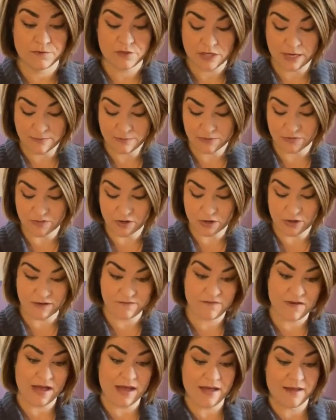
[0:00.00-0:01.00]
Chapter
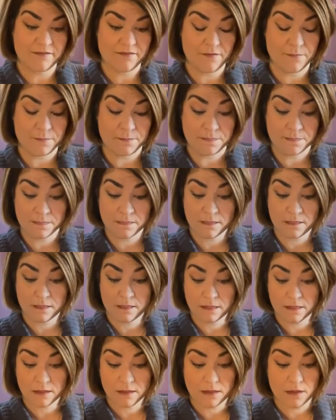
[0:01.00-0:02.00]
35
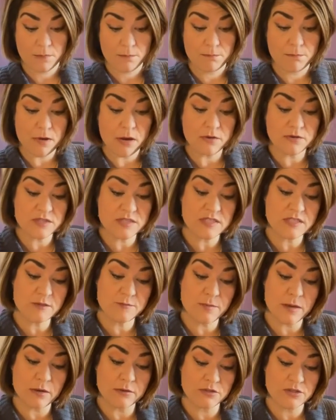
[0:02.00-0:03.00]
Moses
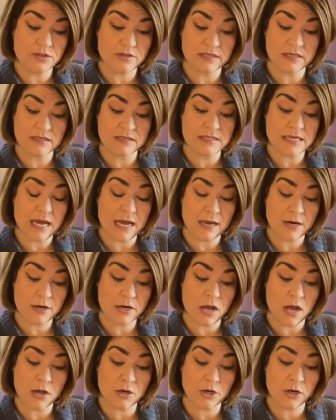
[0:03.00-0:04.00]
spoke to the entire
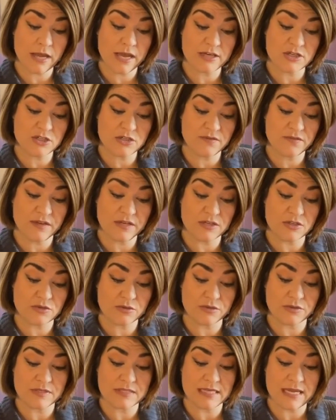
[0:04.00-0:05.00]
congregation of
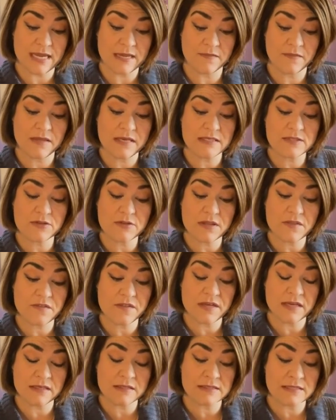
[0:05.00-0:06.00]
Israel, saying, These are the
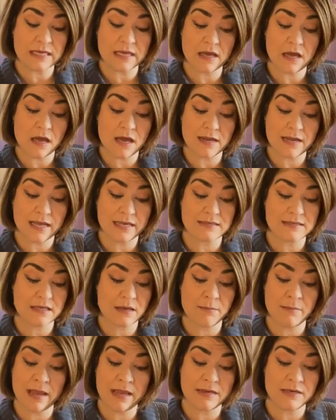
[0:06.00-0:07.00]
things that God has
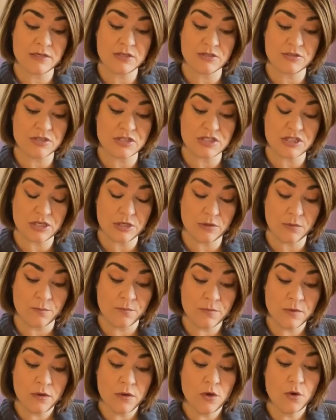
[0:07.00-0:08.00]
commanded you to do.
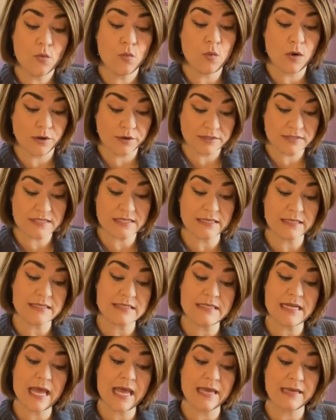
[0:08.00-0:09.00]
Work six
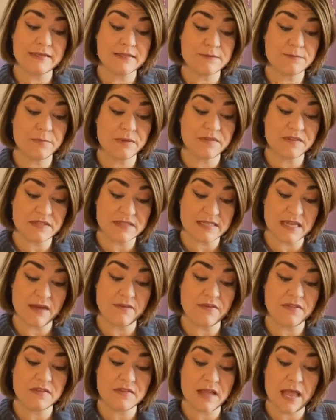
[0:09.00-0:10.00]
days, but the
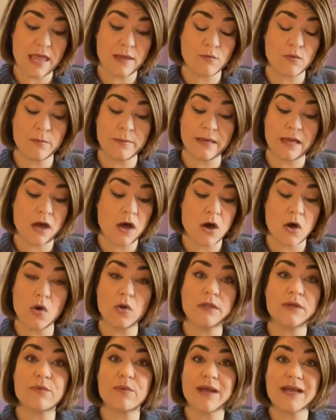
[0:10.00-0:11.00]
seventh day will be a
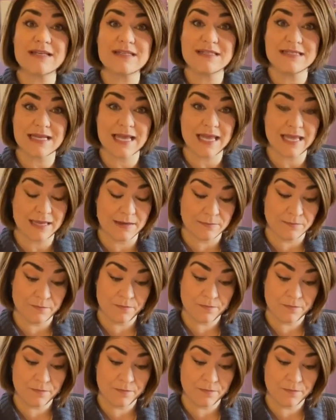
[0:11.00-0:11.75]
holy rest day.